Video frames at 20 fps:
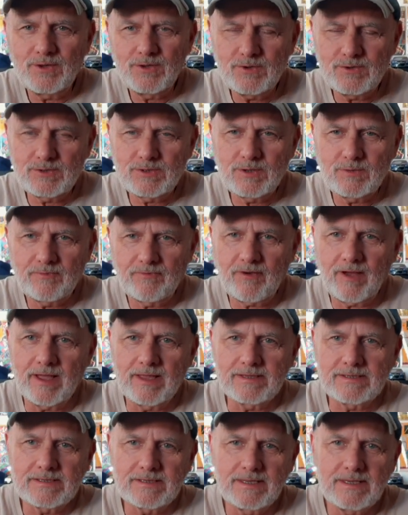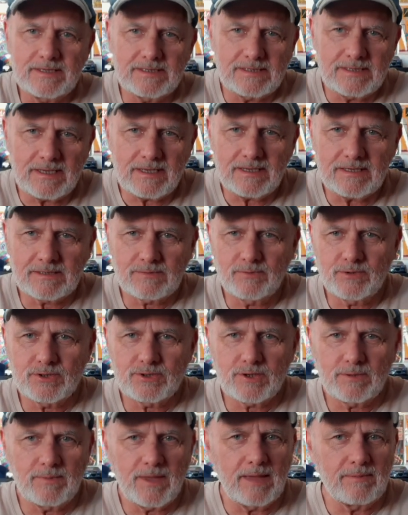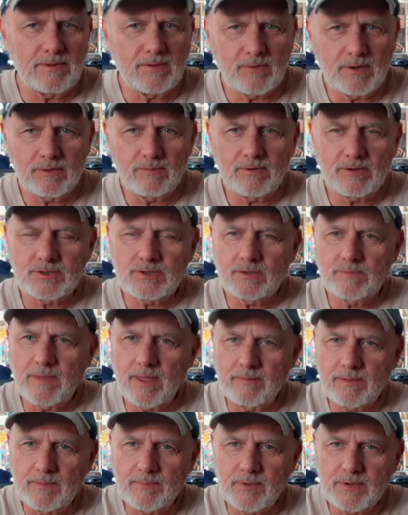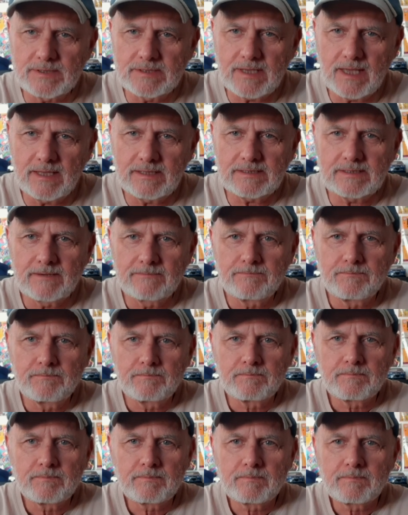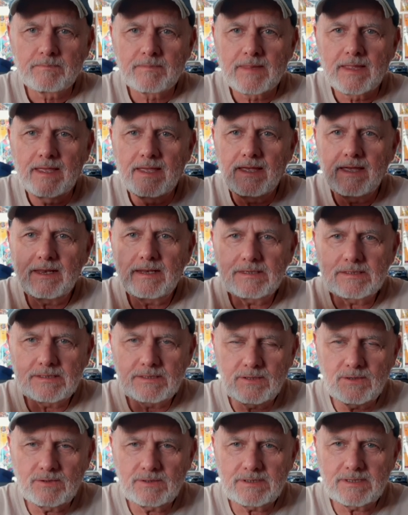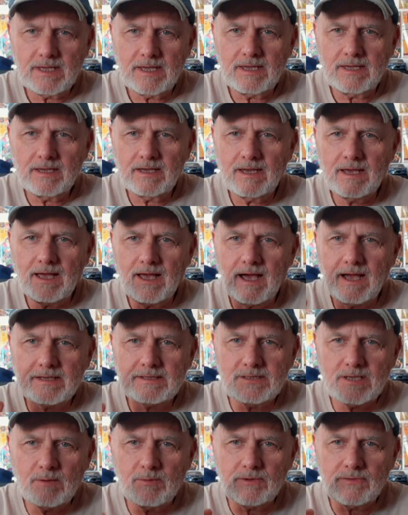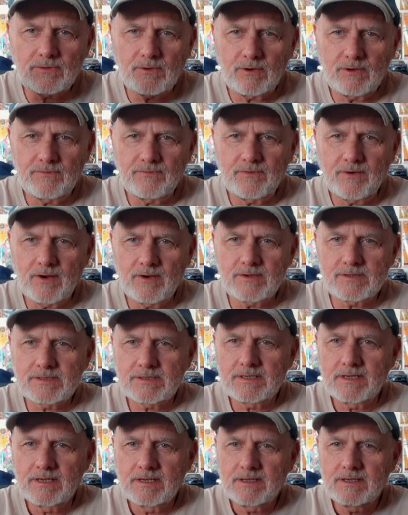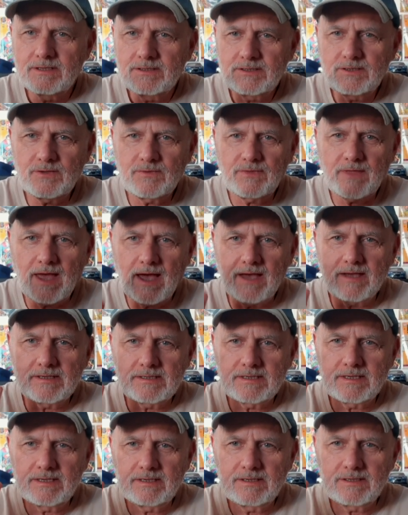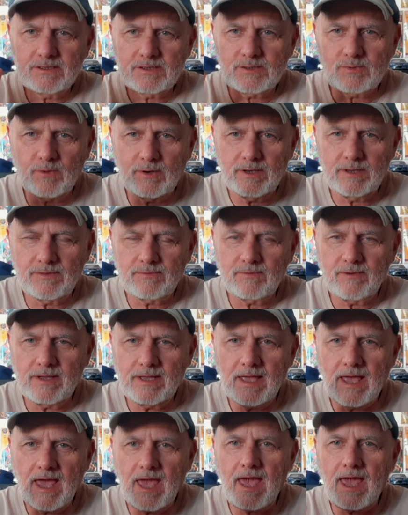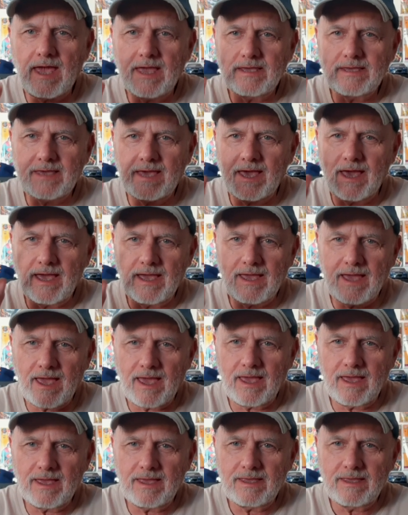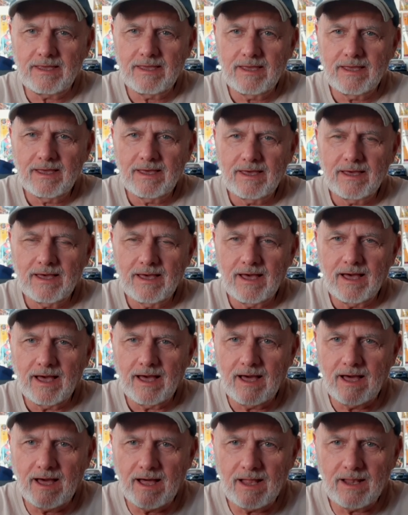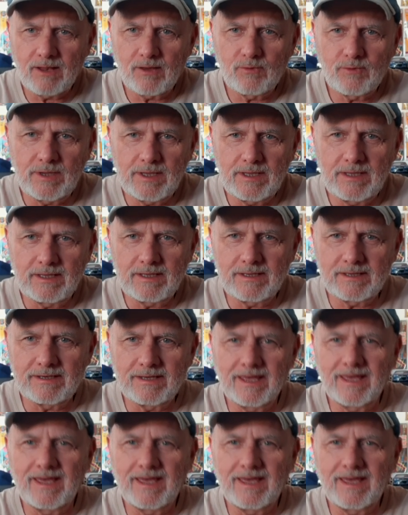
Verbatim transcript: YouTube friends. This is Richard Mabey with Richard Mabey Presents. It is Tuesday, October 31st, 2023, aka Halloween.